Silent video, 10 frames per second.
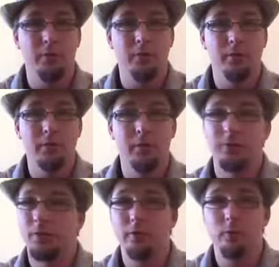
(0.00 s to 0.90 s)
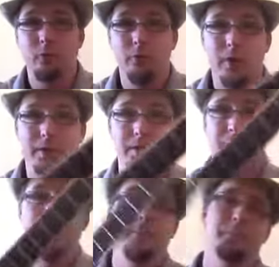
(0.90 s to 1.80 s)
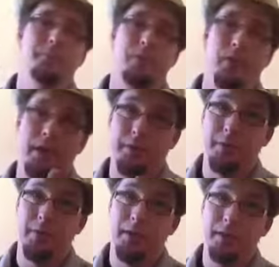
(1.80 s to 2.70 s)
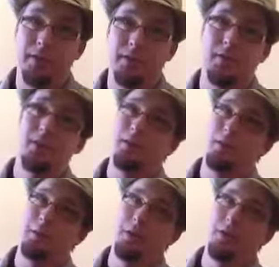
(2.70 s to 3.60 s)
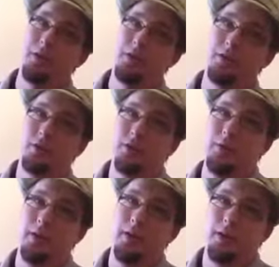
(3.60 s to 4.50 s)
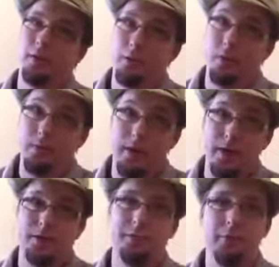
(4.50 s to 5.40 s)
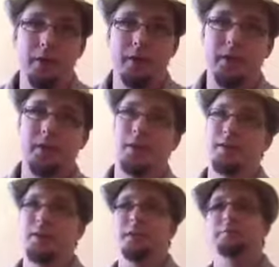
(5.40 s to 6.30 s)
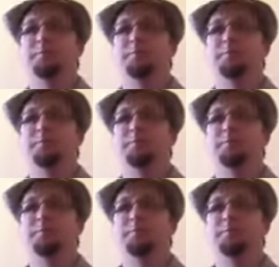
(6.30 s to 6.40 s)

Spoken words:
perfectly with the first 4 frets. I got big hands, not everybody does, so you might not get all 4 frets. But you get the idea.